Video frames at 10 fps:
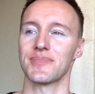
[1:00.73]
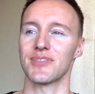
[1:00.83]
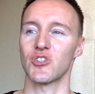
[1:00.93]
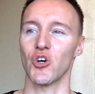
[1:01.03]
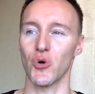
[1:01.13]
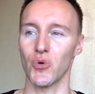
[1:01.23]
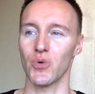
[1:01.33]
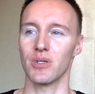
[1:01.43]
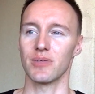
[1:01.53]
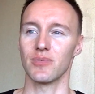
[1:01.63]

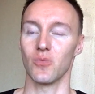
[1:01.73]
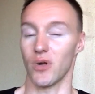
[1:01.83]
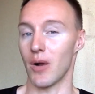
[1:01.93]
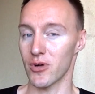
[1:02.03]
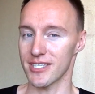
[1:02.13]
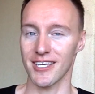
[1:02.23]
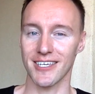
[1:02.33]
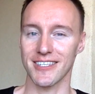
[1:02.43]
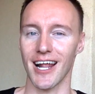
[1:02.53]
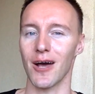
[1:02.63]
So what I want to say
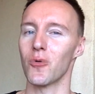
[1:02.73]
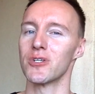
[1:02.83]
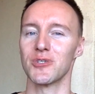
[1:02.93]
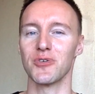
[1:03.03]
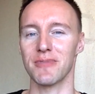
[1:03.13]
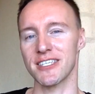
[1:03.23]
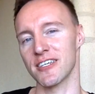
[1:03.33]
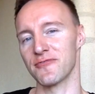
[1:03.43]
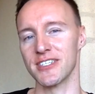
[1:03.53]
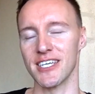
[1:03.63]
is that I don't want to put
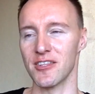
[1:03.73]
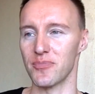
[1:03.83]
myself in the